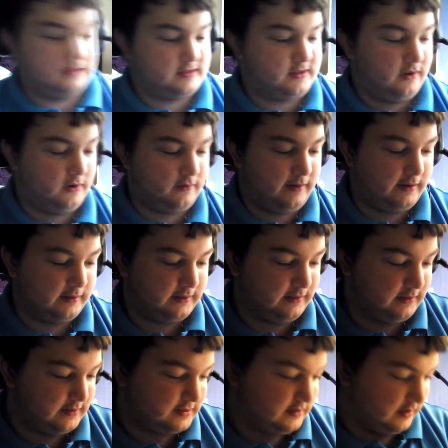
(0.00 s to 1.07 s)
going around
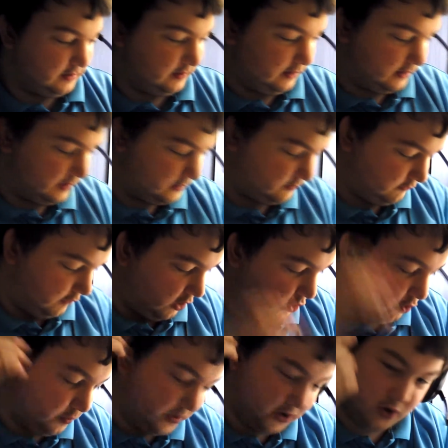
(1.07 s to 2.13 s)
in this kind of like this
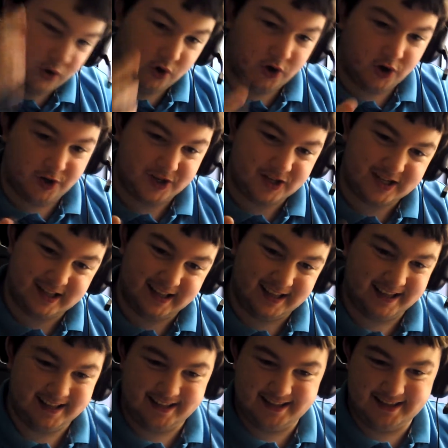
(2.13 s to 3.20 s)
robe and a hood,
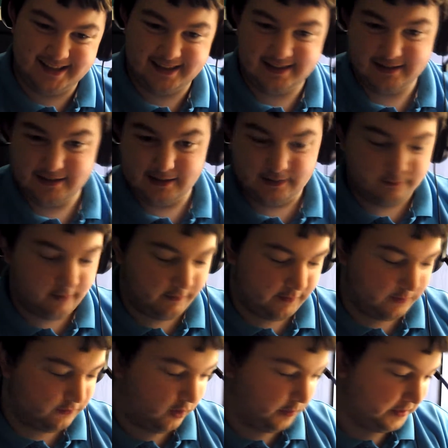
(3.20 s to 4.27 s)
like
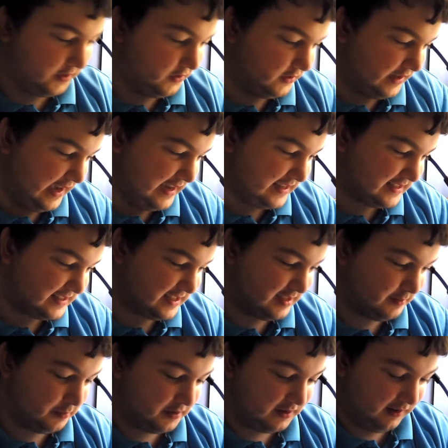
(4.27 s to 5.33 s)
very Robin
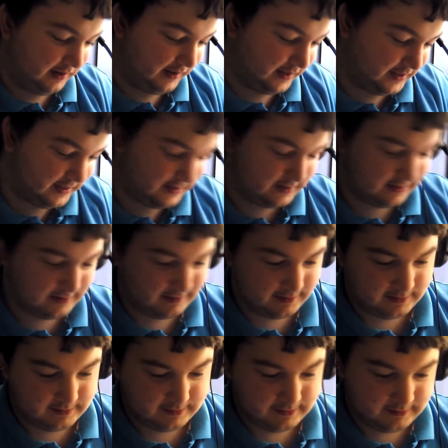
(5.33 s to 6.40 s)
Hood-esque, but like
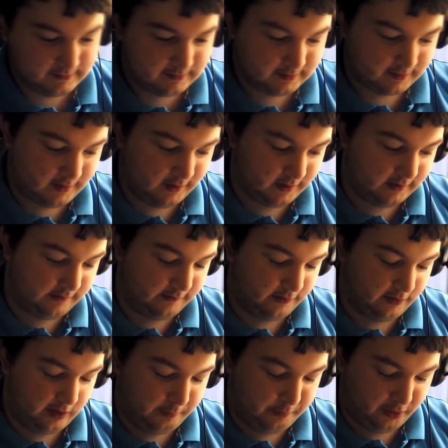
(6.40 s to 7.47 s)
kind of
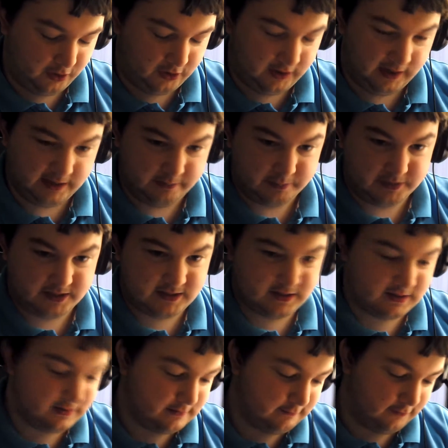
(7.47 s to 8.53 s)
a
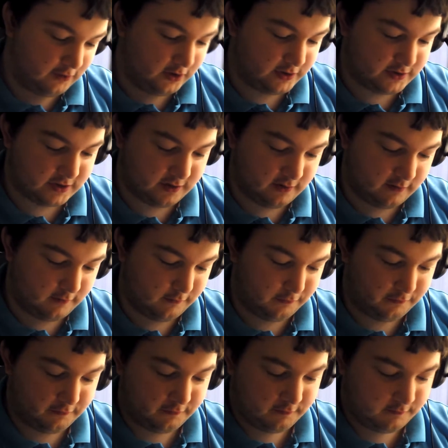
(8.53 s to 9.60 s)
apocalypse version
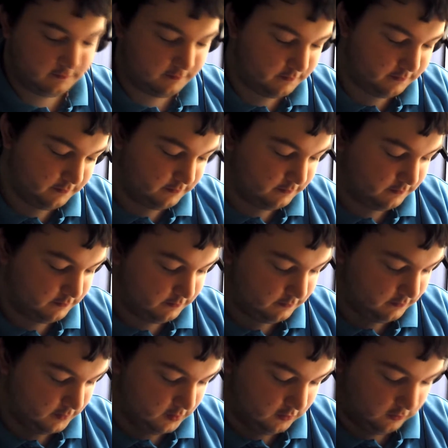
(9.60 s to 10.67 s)
of
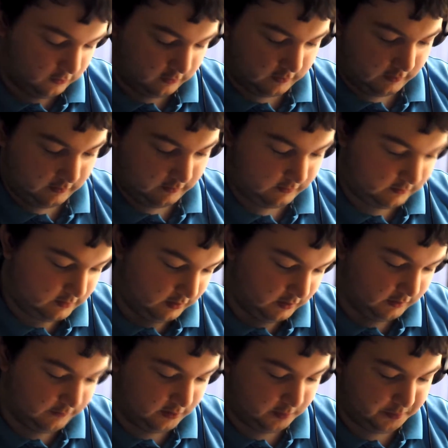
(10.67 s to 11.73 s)
Hawkeye,
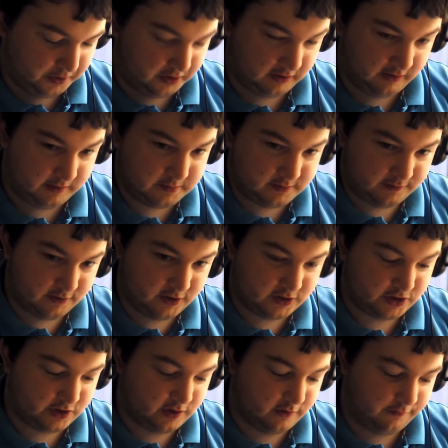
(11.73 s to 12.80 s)
kind of an apocalypse
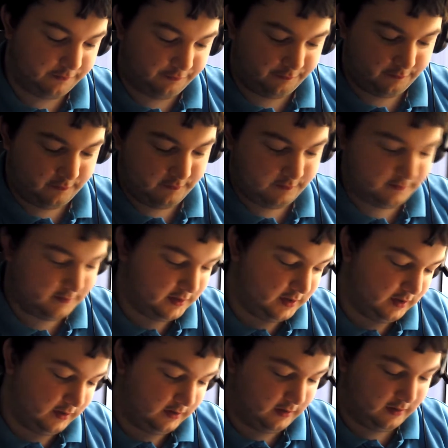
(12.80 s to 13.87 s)
version of
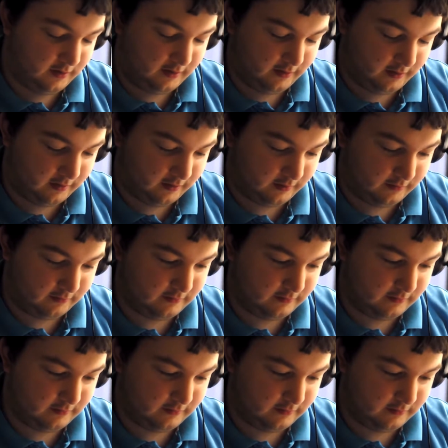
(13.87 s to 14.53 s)
Robin